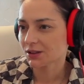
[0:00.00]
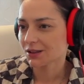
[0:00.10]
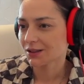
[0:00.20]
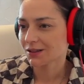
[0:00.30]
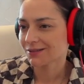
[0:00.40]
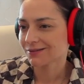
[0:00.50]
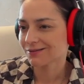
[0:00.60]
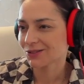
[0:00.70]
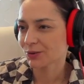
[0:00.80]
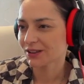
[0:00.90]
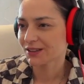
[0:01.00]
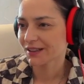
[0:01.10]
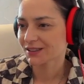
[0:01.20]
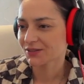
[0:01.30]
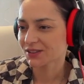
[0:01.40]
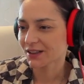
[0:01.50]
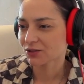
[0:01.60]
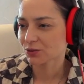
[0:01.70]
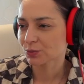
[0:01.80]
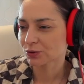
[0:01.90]
uh, queen takes
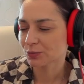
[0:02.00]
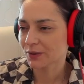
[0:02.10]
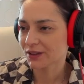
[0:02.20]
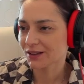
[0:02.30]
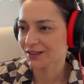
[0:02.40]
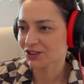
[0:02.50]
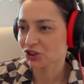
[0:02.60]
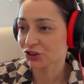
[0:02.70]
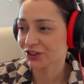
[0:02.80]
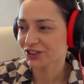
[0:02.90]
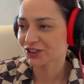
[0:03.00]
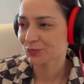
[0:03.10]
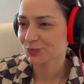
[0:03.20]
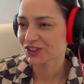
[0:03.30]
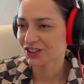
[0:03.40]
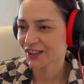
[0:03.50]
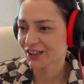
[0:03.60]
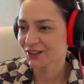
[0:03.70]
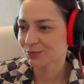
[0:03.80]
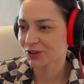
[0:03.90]
f7 would be a serious
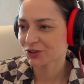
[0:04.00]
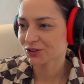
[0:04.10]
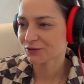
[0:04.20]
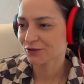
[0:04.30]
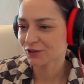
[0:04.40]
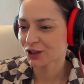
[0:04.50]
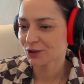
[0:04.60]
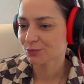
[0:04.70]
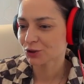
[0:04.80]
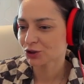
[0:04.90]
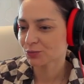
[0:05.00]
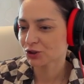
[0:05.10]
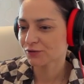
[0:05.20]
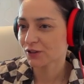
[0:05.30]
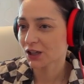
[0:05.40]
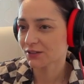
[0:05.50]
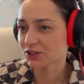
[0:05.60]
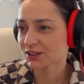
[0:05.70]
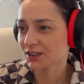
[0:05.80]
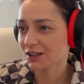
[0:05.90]
mistake because of bishop g5
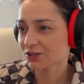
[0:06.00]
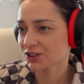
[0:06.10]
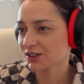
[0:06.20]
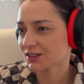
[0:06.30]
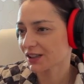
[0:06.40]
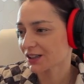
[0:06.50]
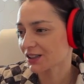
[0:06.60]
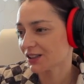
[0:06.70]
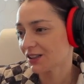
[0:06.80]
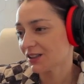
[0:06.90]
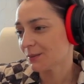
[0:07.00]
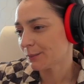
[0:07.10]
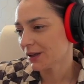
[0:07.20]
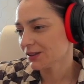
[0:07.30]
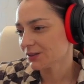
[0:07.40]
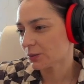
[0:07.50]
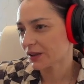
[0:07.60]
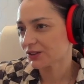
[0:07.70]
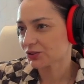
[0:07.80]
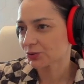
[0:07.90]
discovered attack but
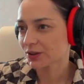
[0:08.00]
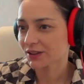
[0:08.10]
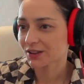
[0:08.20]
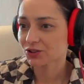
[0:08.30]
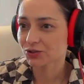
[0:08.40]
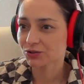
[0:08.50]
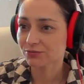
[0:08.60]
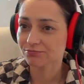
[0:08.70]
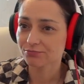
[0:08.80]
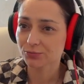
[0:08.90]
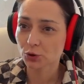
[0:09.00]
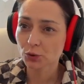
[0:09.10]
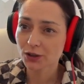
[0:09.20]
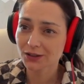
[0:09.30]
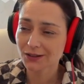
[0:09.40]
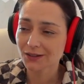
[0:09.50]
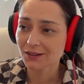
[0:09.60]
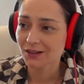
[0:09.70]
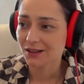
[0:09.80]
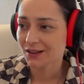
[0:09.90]
white took another rook
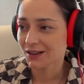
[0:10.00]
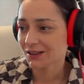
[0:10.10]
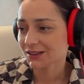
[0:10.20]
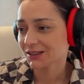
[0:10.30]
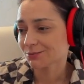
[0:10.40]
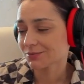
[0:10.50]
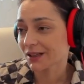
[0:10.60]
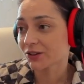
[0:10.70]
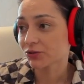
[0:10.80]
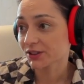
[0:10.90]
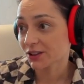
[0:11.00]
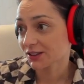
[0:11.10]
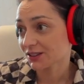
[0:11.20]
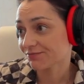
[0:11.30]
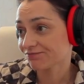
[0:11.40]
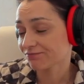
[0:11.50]
and black resigned.